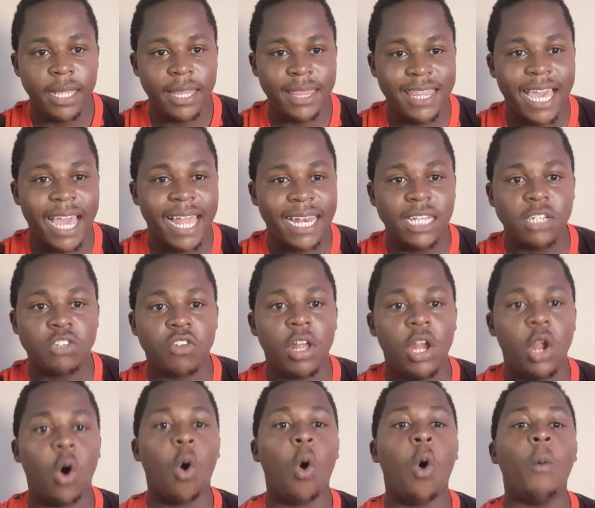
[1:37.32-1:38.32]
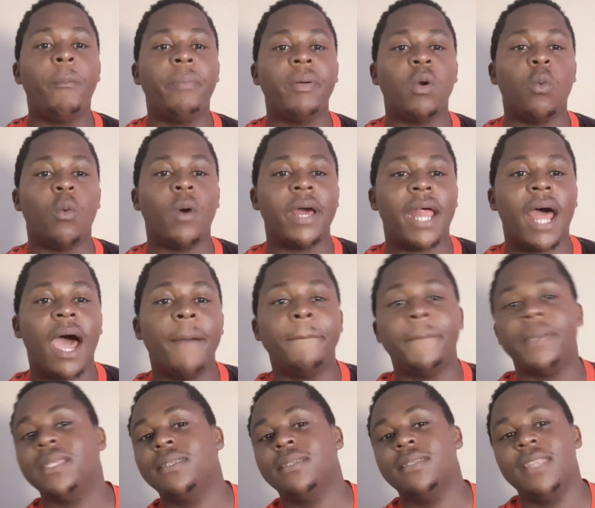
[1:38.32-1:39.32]
They are literally hoping what
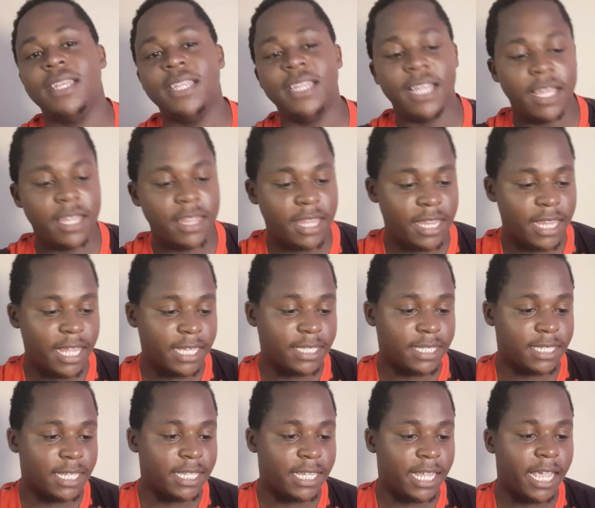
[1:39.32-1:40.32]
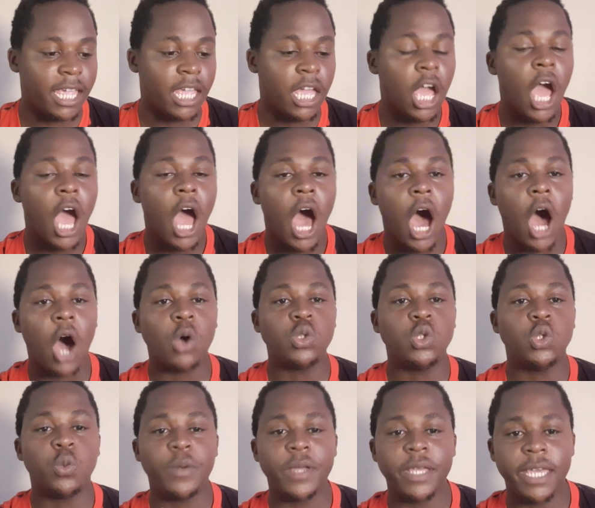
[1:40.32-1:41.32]
happens in the next day. How
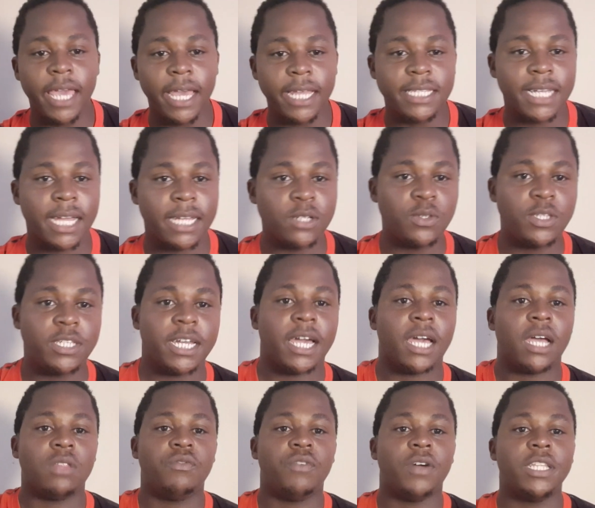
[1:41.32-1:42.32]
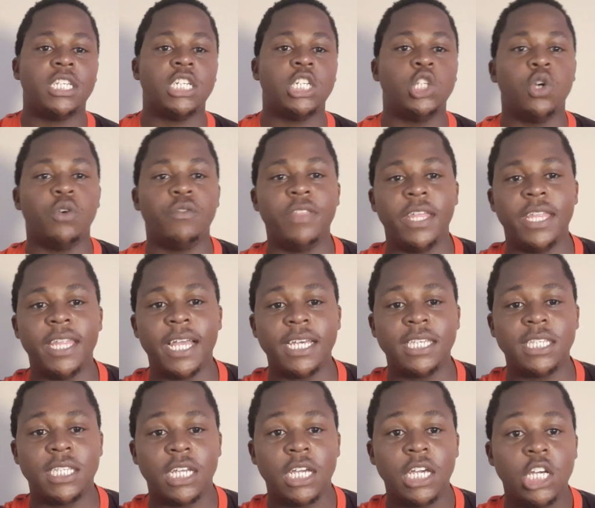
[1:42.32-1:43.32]
do we take advantage of the
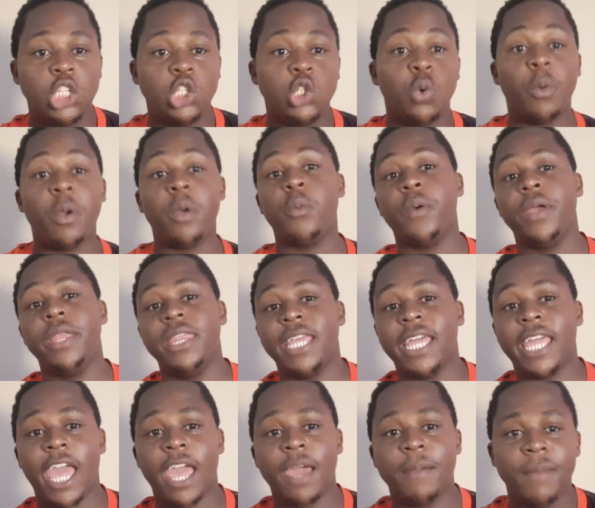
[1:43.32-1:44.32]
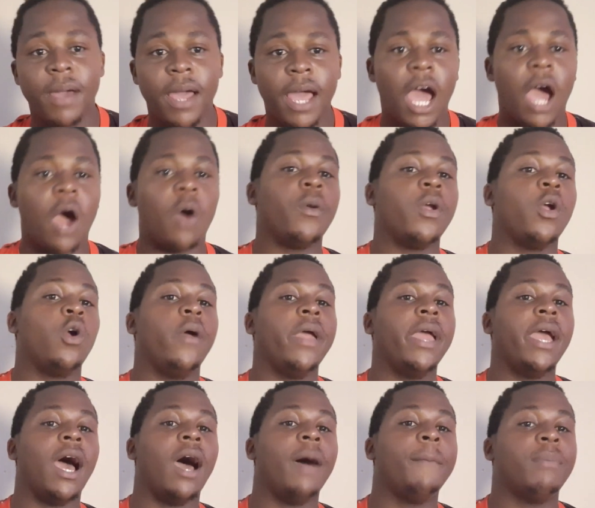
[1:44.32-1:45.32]
next? Do we win the game? Are we
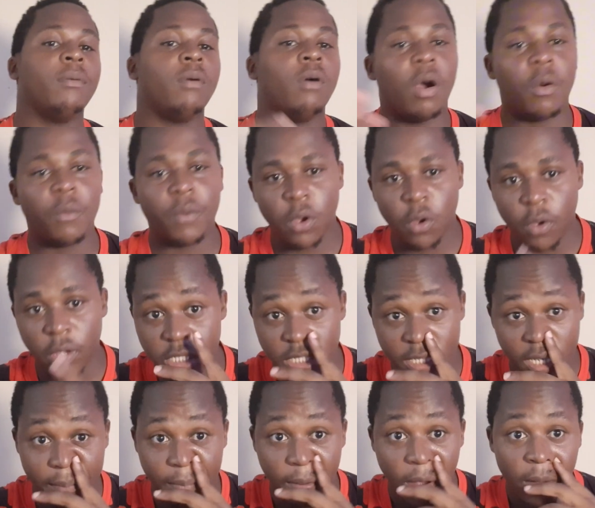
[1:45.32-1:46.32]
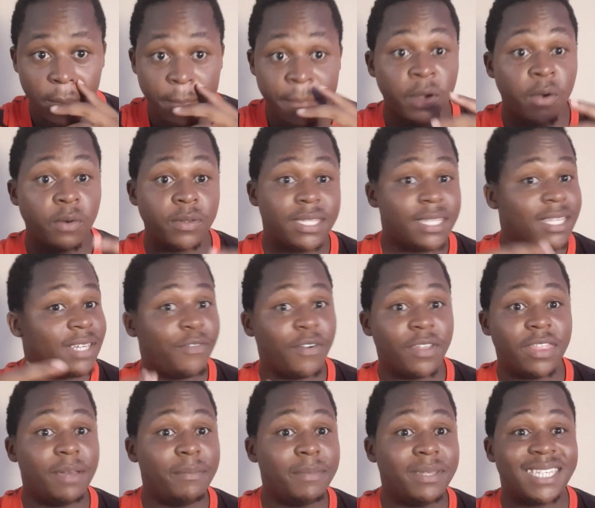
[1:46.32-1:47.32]
going up or are we going down? Because for
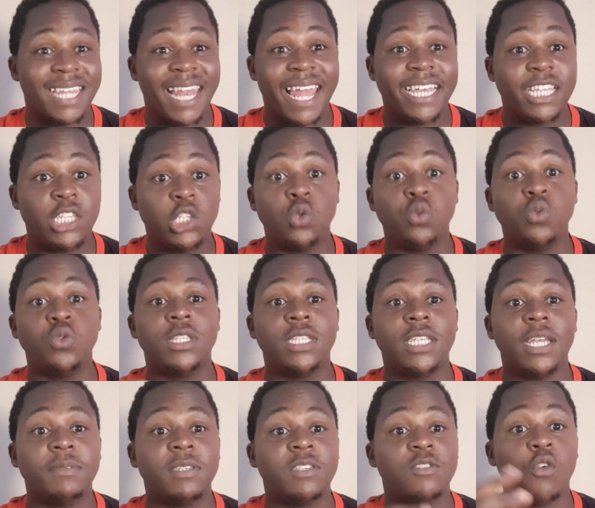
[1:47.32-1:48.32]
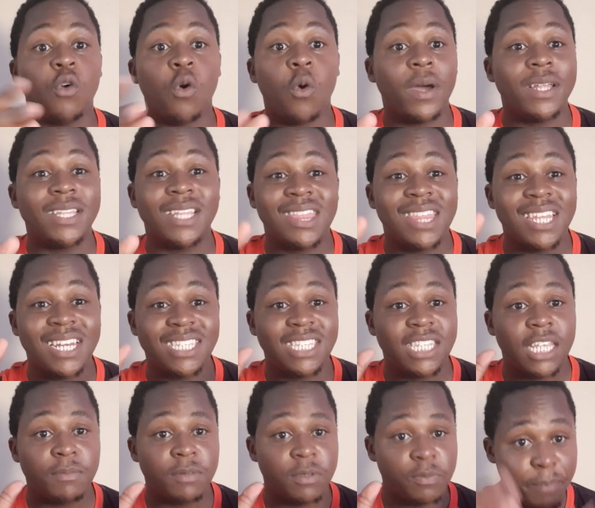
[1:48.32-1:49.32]
them, it's like 2 steps forward, 3
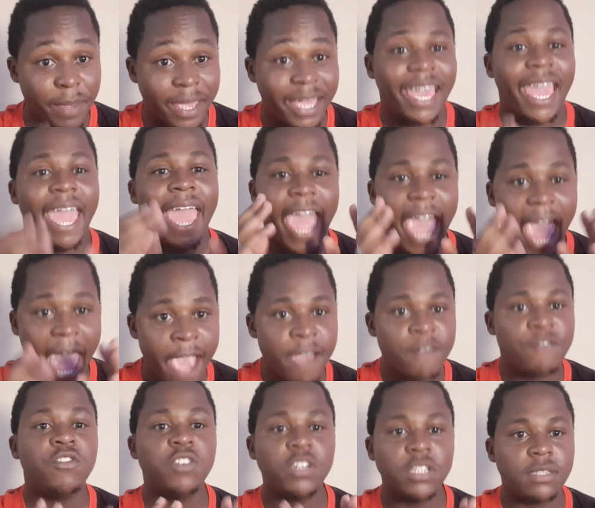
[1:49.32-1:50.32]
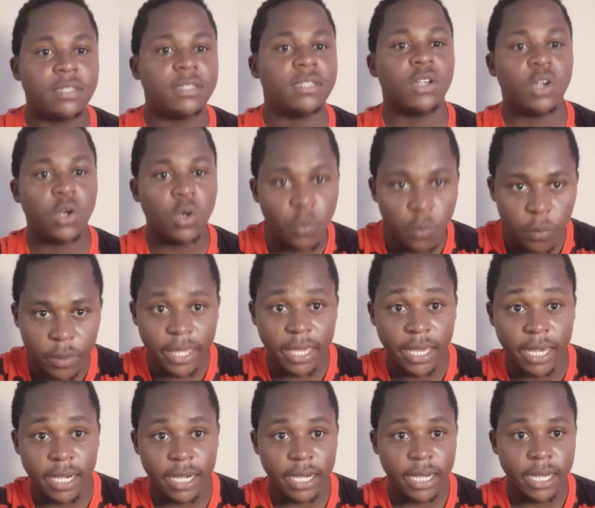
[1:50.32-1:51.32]
steps back every single week.